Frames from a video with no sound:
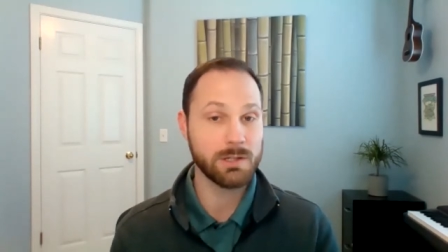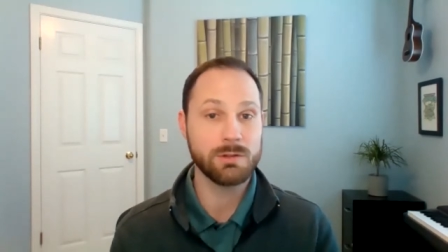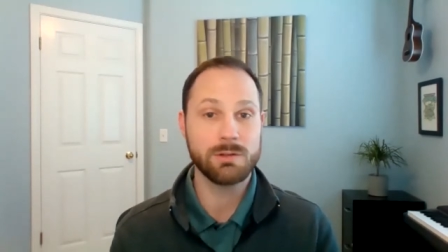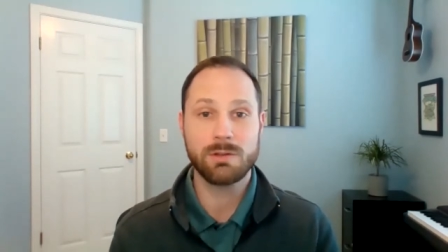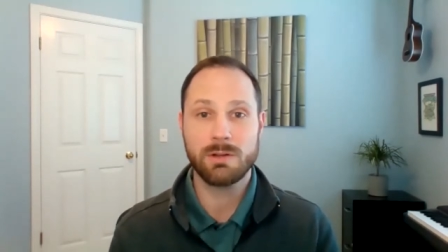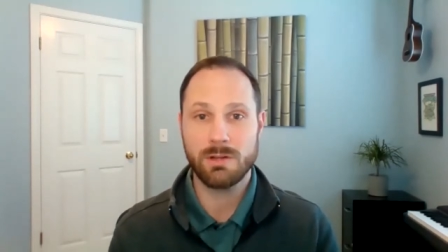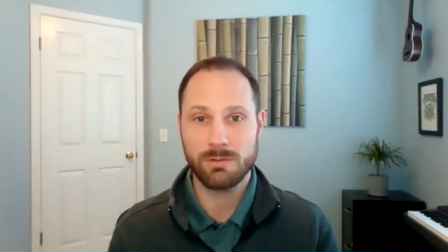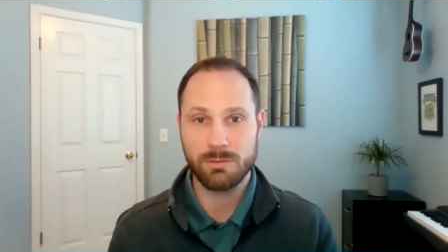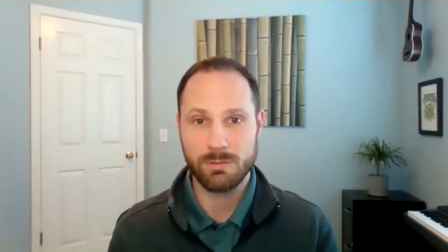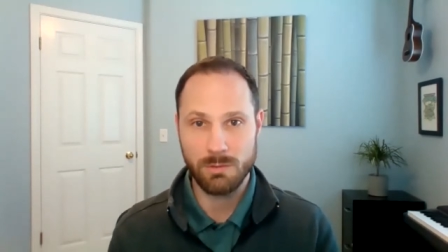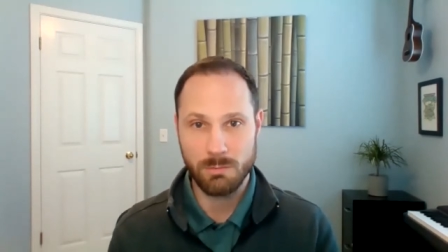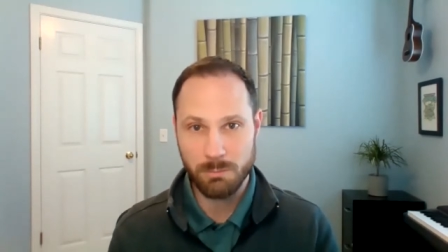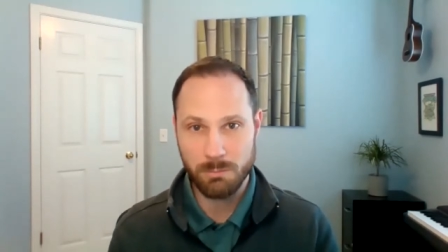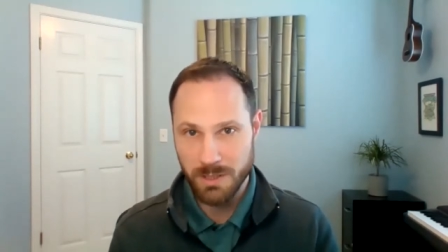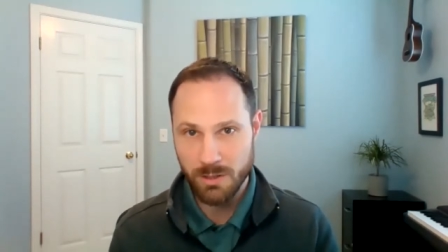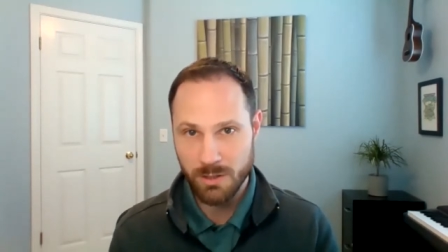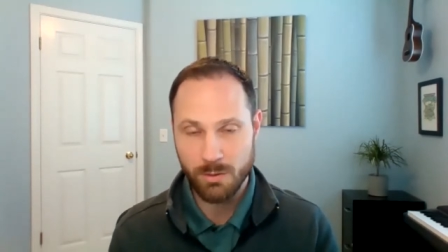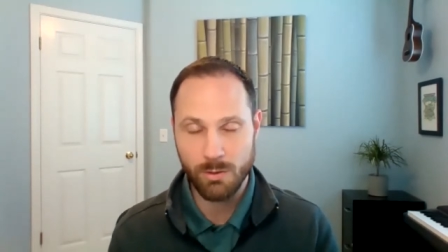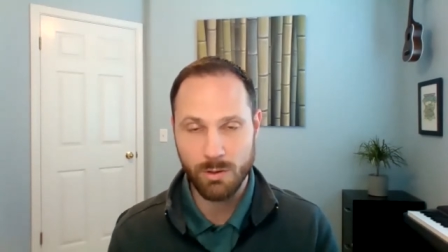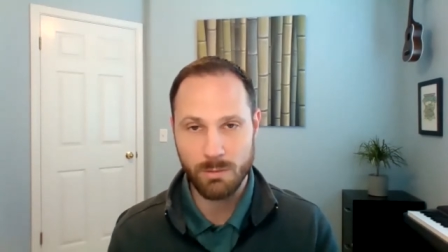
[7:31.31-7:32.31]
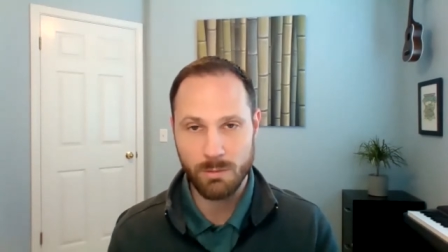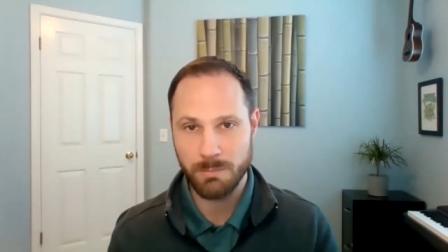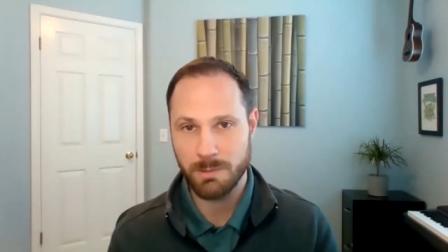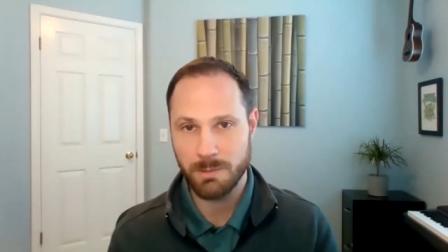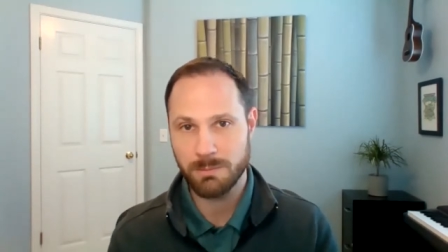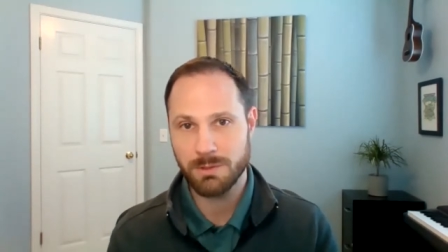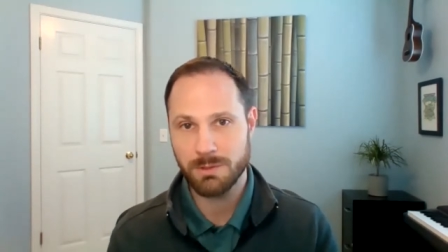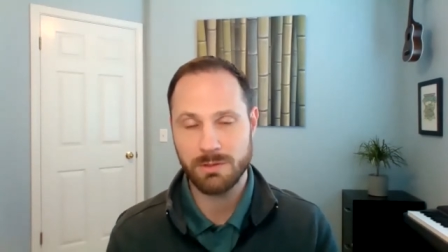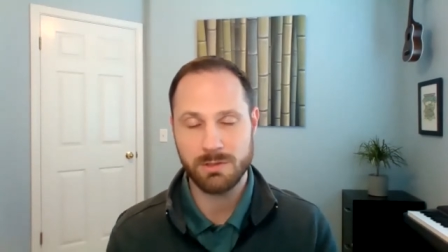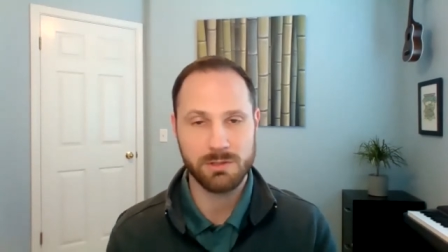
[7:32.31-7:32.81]
i know you guys are a b corp
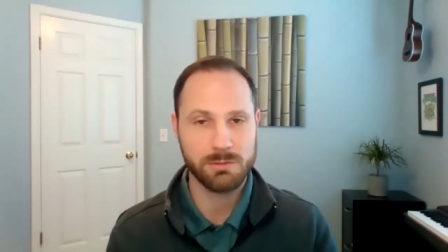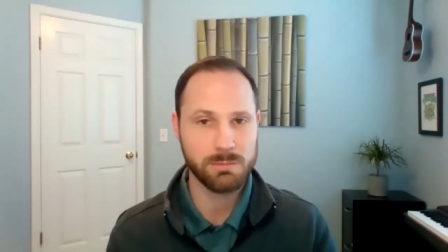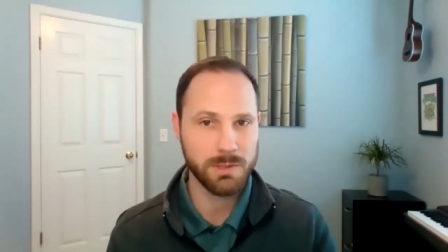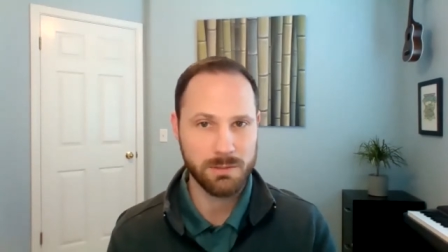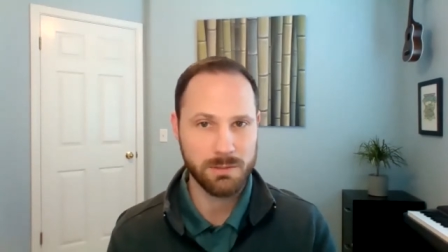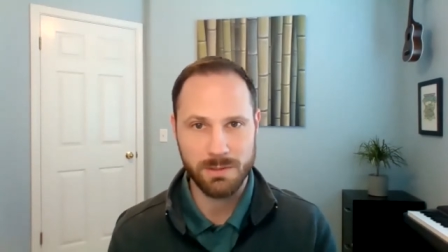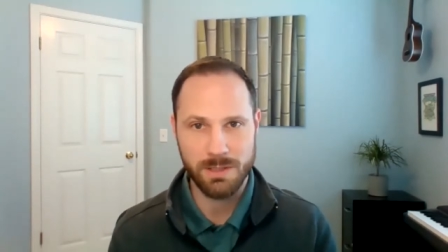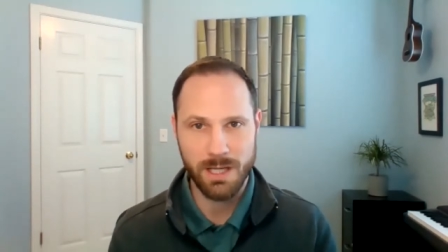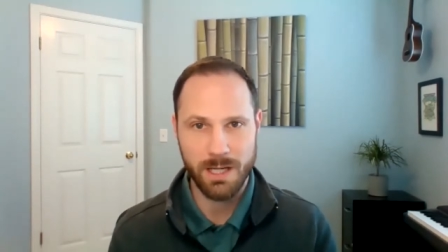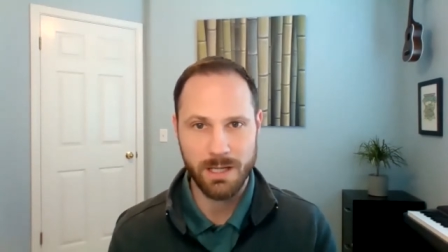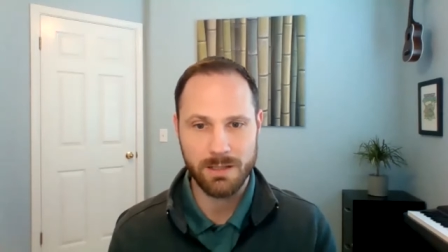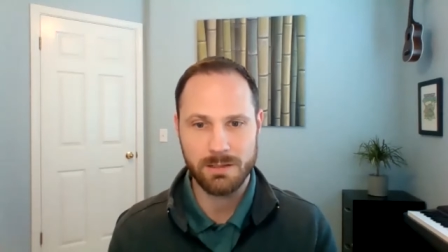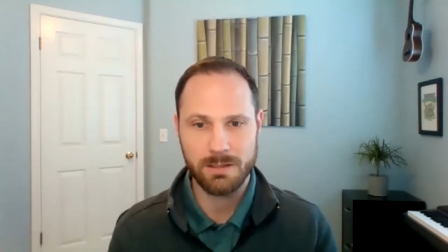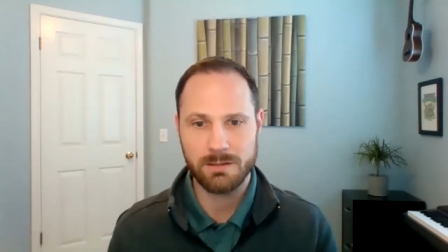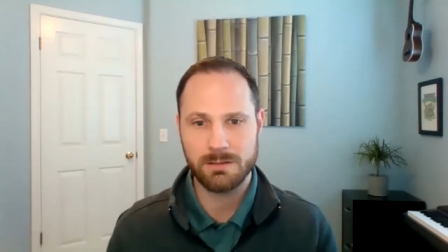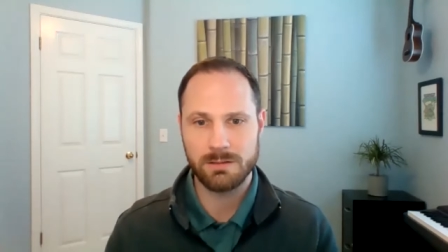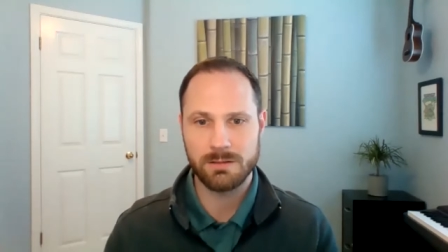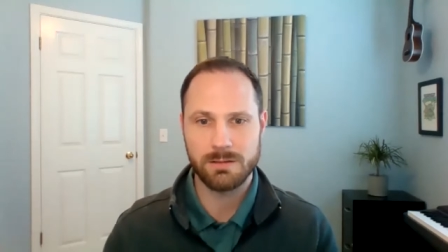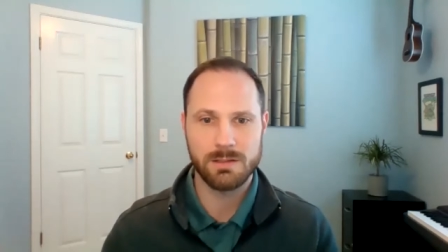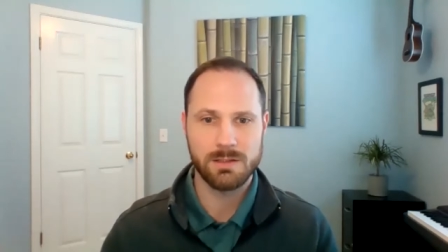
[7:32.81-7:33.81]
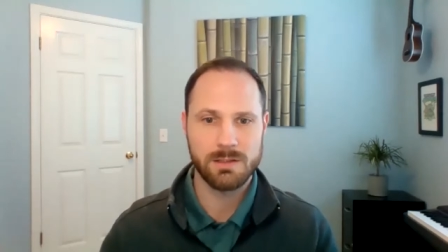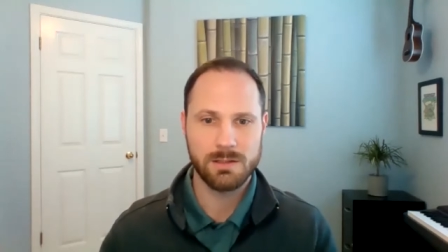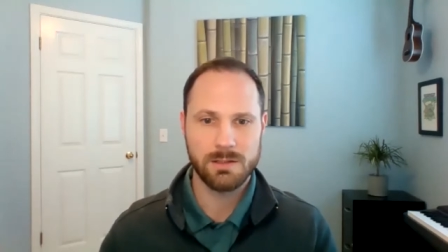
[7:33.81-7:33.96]
maybe you can explain what that is